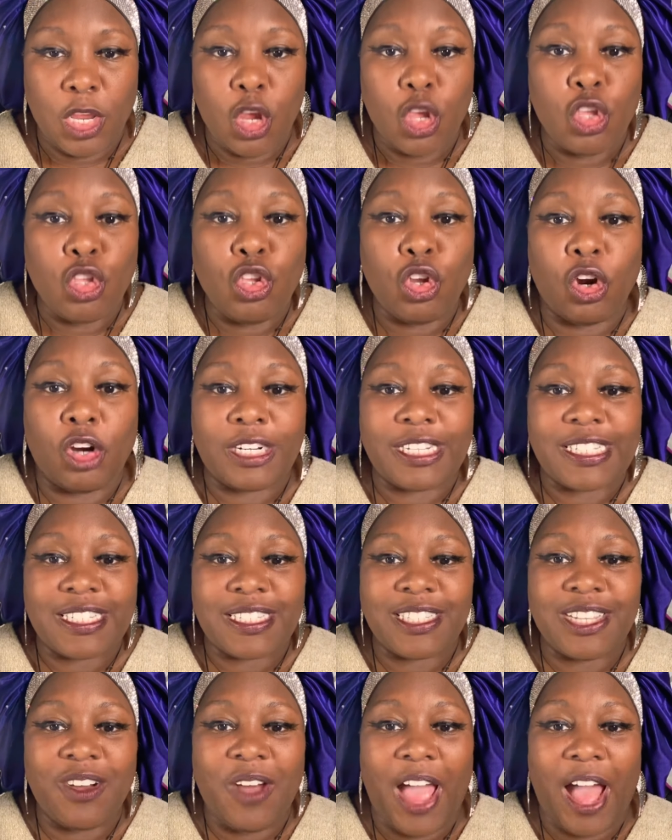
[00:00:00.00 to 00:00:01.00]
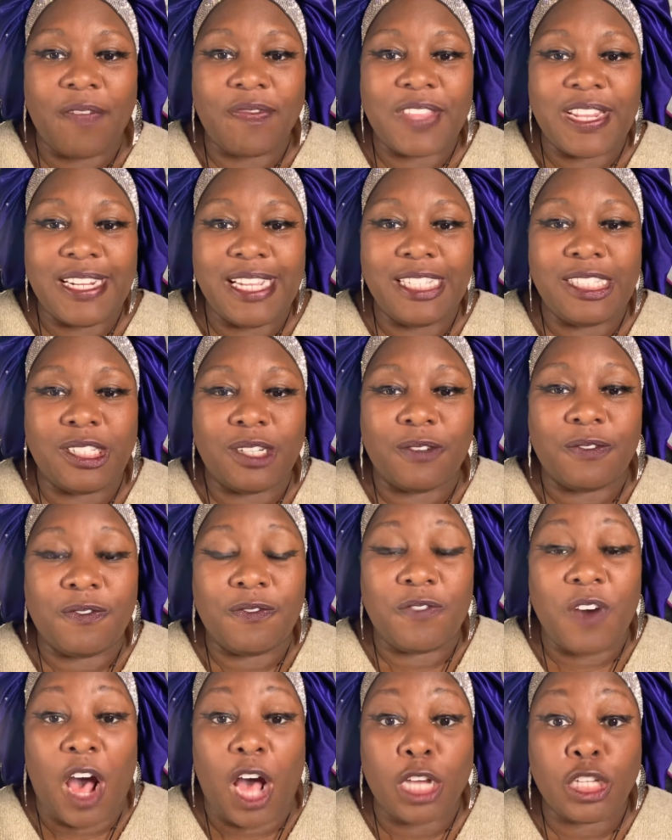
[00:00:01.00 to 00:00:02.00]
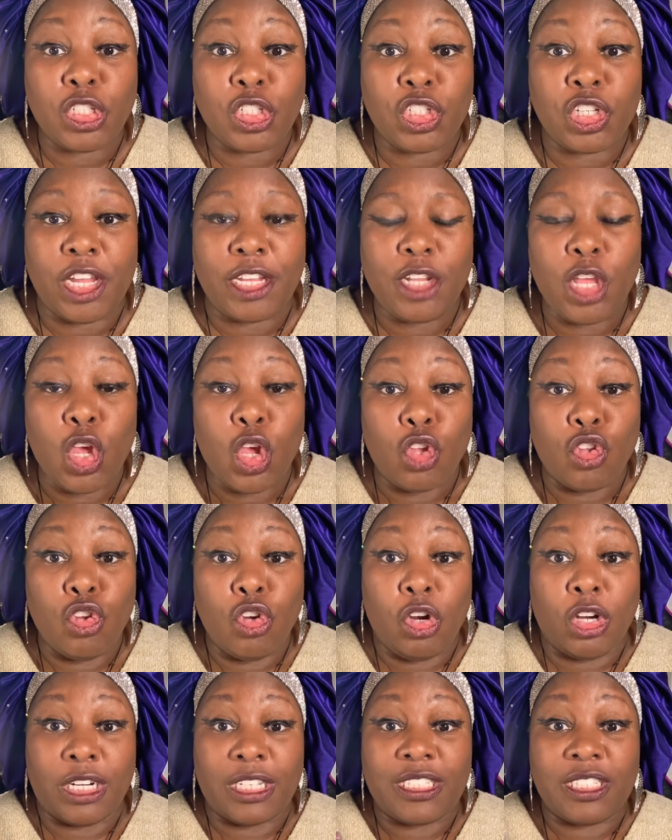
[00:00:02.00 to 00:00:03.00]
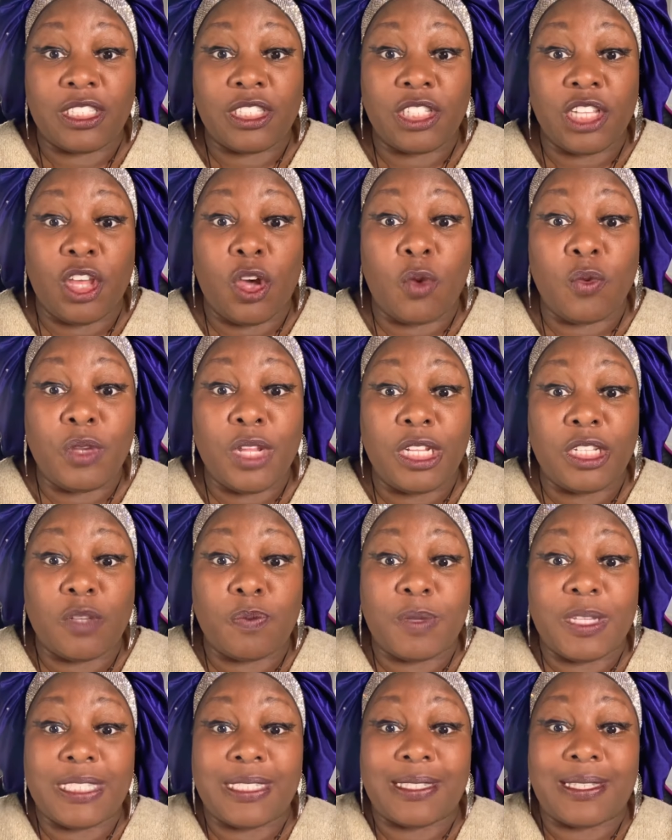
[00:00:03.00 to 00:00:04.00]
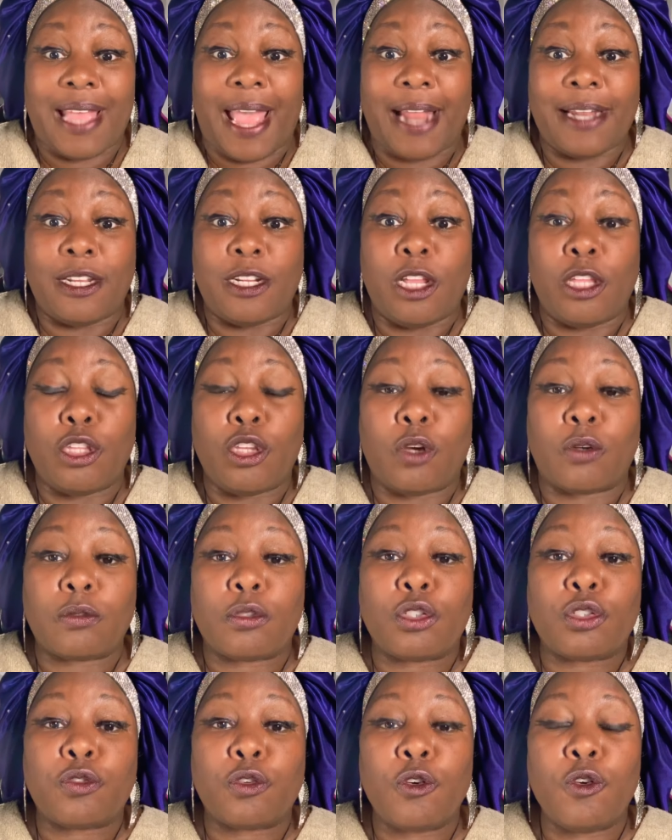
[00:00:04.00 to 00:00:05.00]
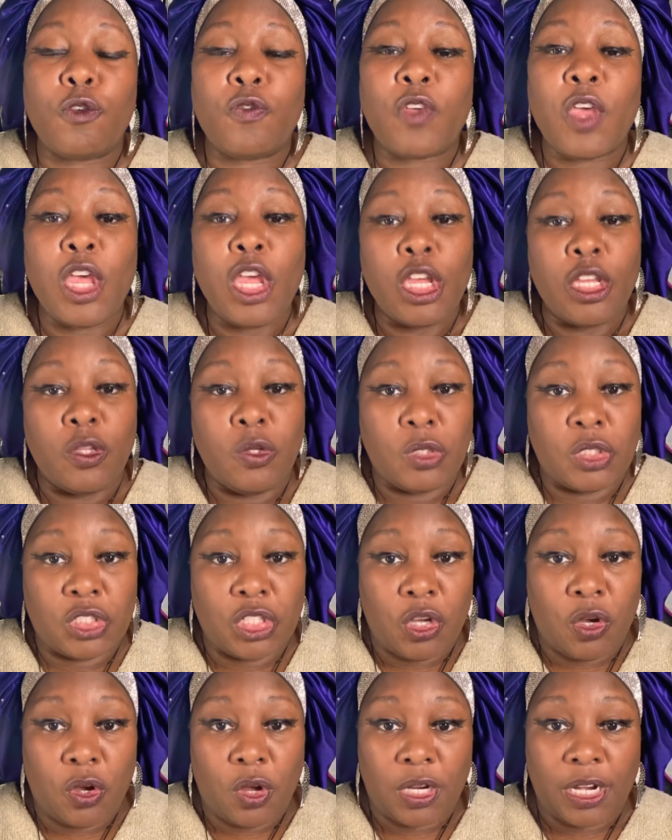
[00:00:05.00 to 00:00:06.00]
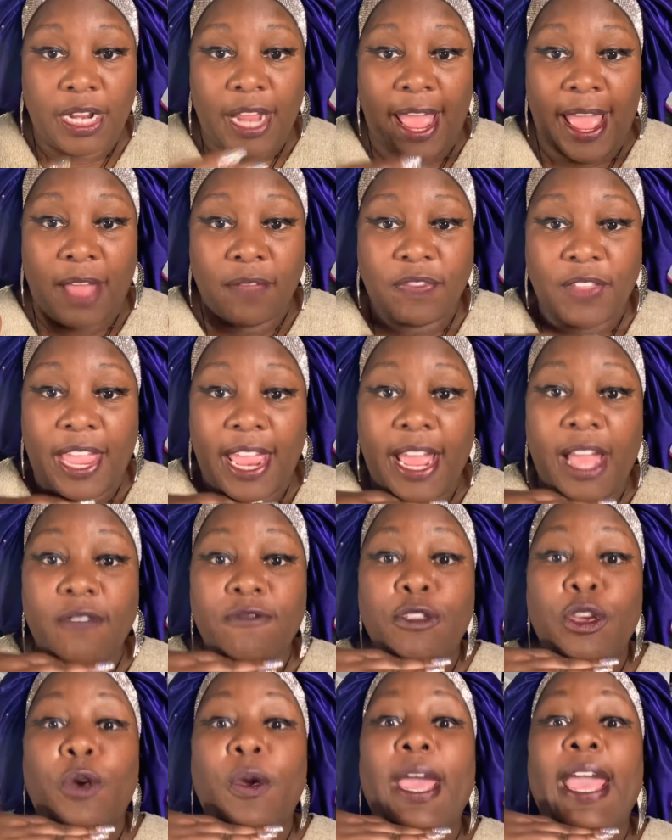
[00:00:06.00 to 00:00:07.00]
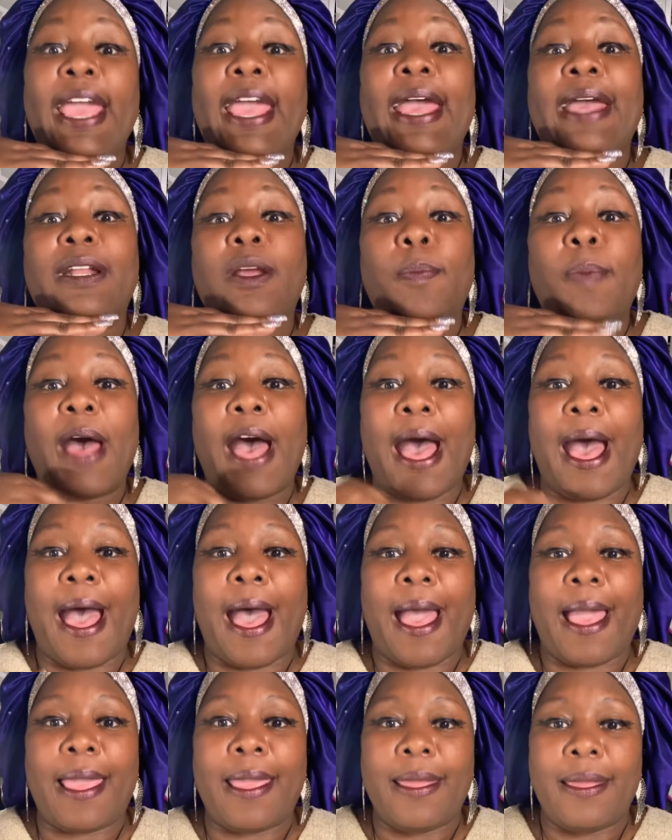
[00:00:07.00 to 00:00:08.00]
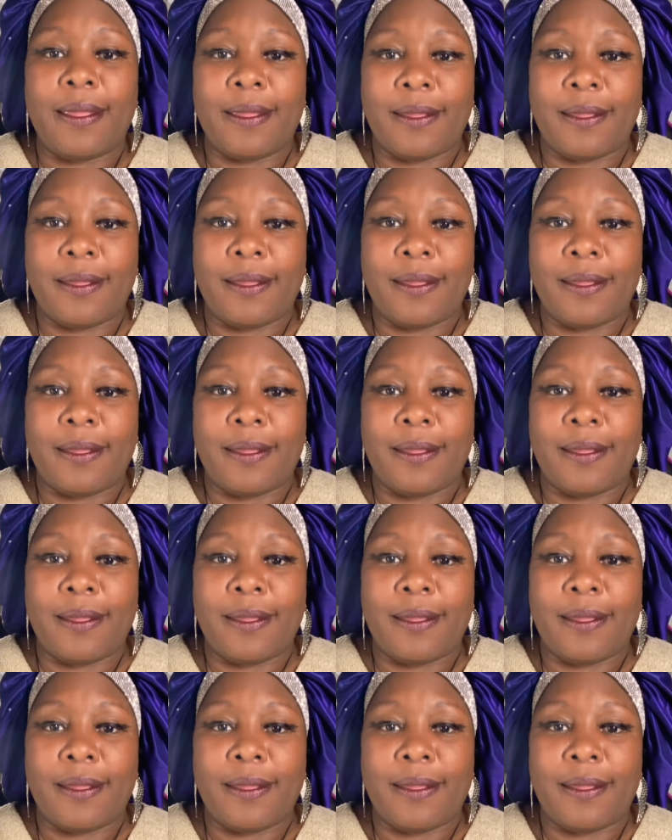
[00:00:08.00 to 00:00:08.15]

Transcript: You're going to still have to need to function. You're going to still need to be standing in your truth. You're still going to have to have your head up high.